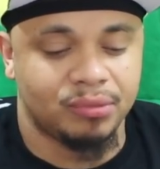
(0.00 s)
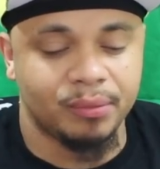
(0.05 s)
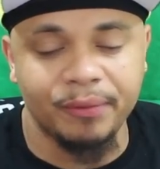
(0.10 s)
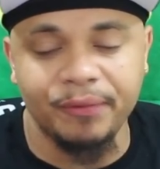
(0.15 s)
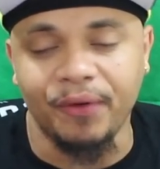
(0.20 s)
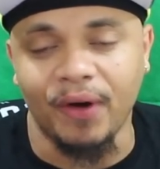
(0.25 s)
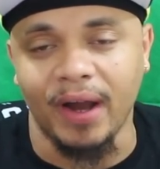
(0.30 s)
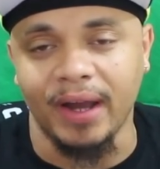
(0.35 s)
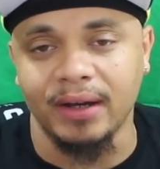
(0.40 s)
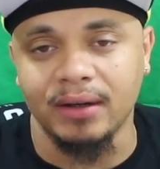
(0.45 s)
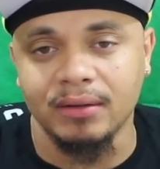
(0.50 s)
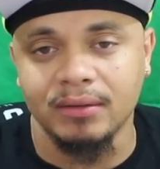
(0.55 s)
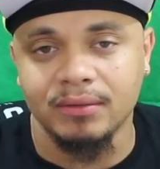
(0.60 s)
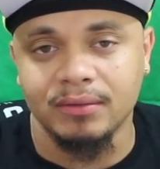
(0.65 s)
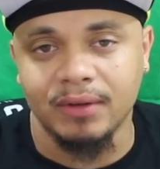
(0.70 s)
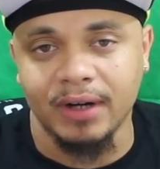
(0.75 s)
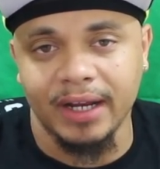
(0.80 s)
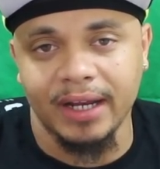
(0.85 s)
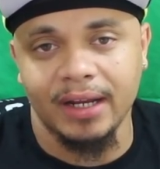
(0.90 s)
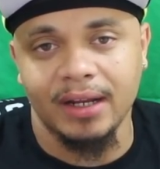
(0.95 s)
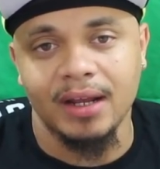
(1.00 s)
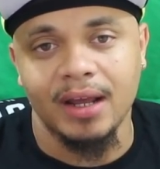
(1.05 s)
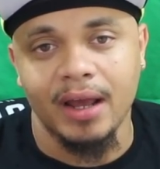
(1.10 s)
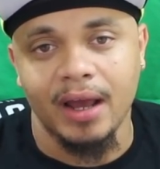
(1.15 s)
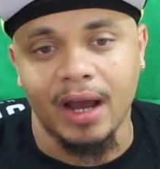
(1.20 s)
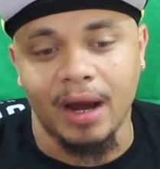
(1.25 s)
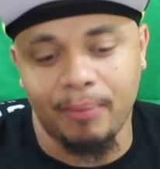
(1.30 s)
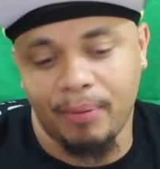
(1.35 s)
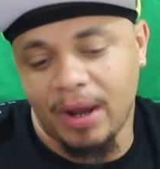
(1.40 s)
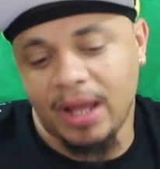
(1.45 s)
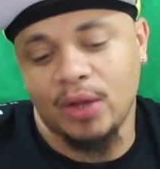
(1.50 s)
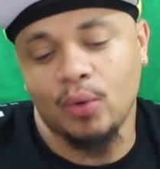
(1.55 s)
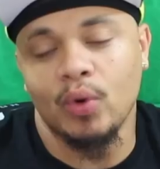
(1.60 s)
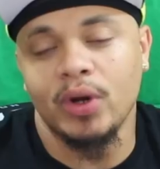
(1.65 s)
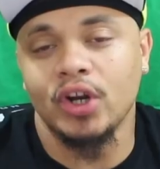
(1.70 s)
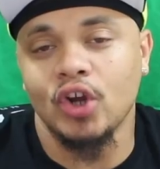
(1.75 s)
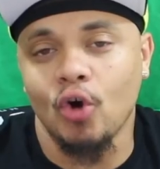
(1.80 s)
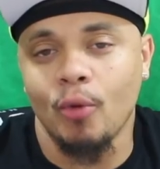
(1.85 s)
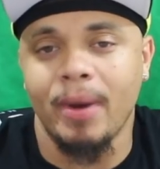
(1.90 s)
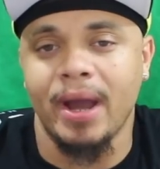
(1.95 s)
It'd be fine, right? I
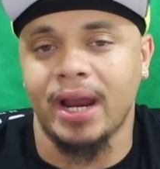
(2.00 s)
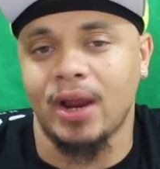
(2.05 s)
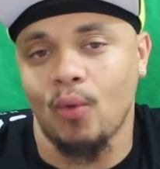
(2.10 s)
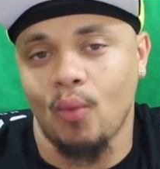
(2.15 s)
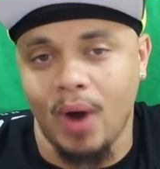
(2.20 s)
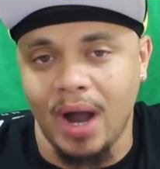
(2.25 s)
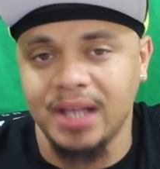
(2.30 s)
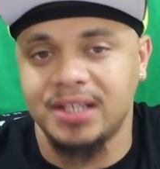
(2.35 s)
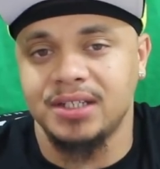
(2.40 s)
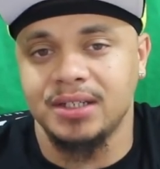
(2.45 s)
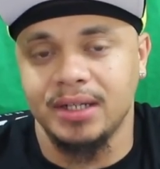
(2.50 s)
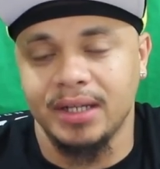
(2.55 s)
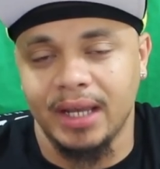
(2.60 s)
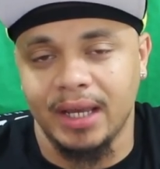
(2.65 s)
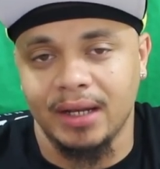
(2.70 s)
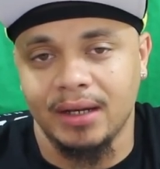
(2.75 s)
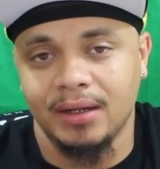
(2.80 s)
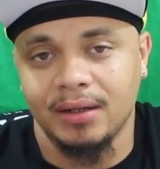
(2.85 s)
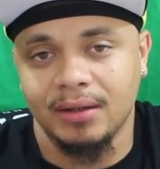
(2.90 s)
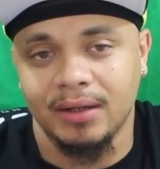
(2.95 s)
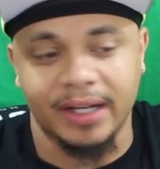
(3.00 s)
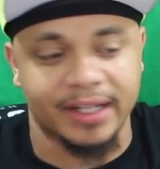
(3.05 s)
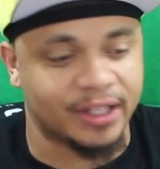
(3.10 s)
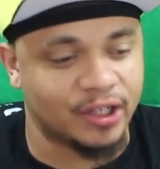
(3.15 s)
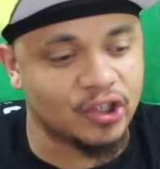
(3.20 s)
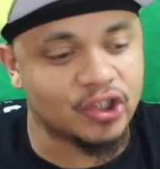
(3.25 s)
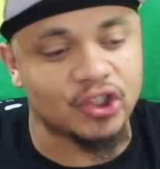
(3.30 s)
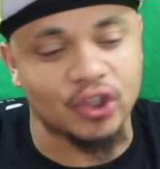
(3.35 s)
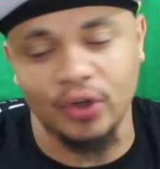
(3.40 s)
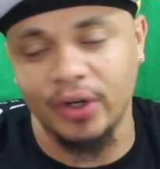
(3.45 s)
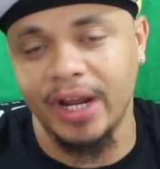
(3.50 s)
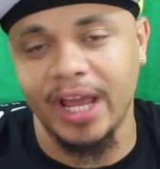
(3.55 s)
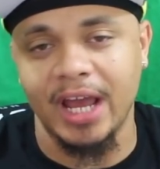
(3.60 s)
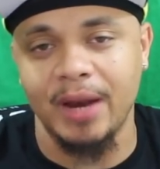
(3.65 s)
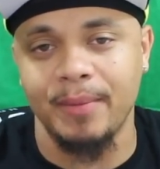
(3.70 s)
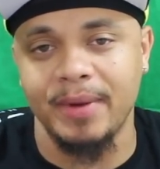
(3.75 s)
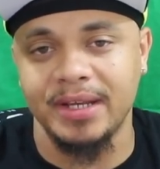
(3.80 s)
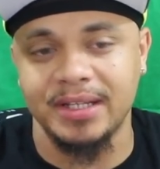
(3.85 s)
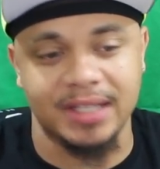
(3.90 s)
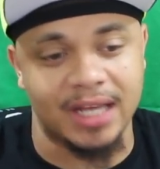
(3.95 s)
probably wouldn't go back and watch it again. Like there's
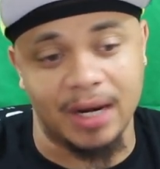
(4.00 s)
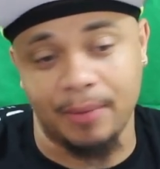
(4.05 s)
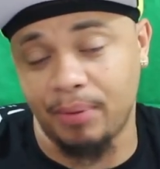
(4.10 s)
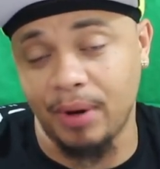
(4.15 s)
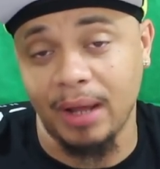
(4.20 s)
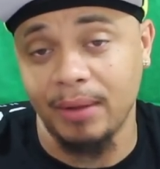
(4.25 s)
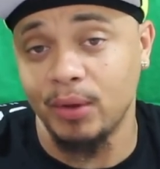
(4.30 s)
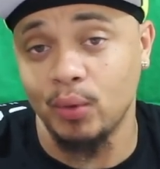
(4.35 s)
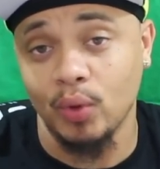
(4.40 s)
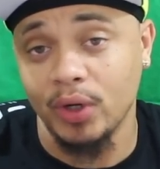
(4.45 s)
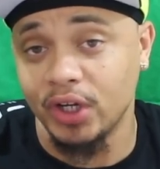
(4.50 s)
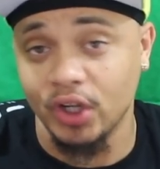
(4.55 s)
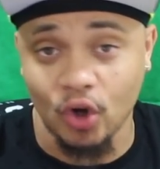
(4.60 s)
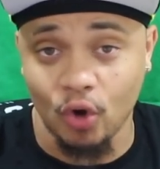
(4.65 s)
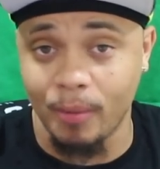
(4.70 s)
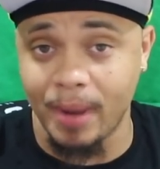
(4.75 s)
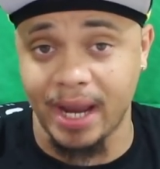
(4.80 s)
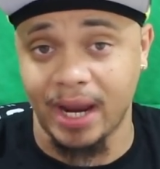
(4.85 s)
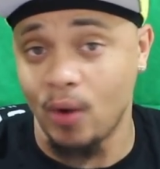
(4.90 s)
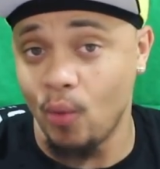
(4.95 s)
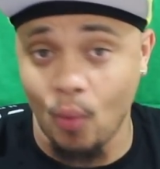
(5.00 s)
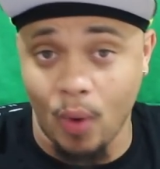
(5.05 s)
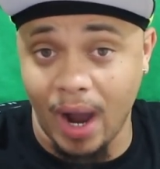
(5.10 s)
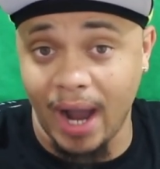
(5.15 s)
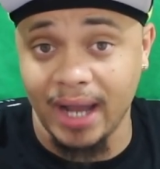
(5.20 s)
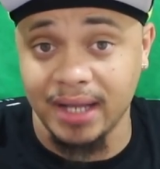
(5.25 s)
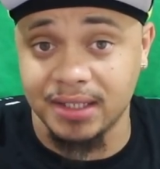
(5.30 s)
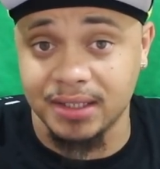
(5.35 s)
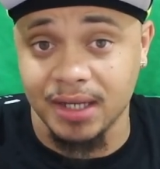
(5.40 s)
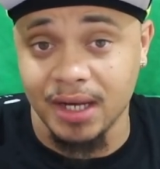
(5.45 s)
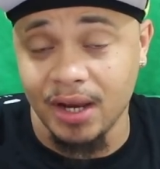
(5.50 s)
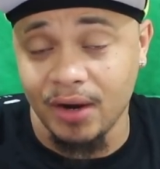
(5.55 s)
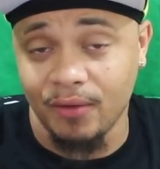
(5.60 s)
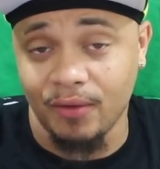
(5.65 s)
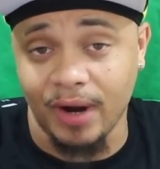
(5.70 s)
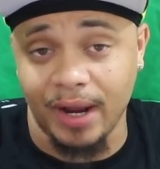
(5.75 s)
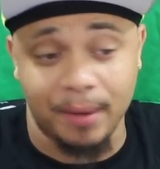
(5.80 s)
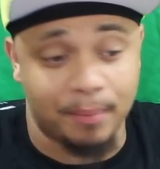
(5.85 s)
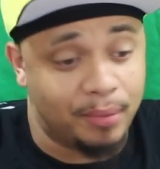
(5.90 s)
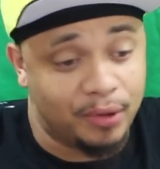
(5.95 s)
certain animes that I probably wouldn't go back and watch,
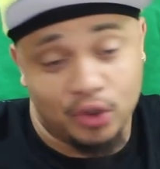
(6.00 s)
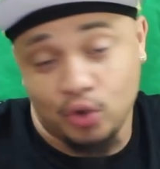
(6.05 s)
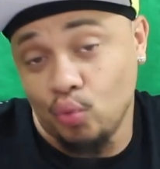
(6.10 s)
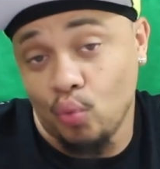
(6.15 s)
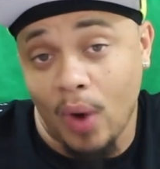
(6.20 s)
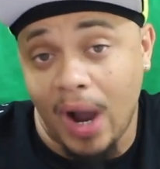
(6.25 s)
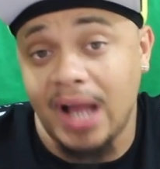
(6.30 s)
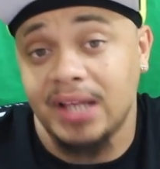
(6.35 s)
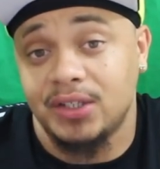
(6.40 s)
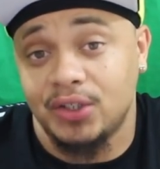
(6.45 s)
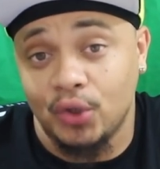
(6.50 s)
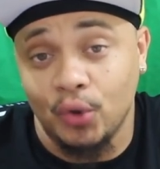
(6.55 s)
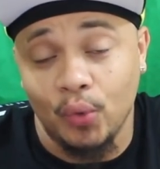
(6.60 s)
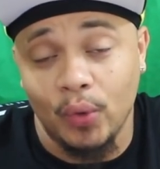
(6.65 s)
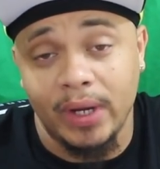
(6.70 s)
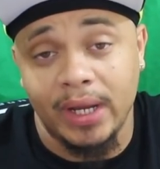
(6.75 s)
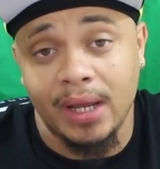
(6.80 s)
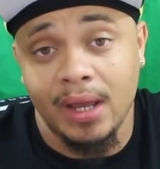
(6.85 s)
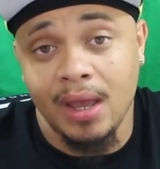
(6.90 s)
right? But you watched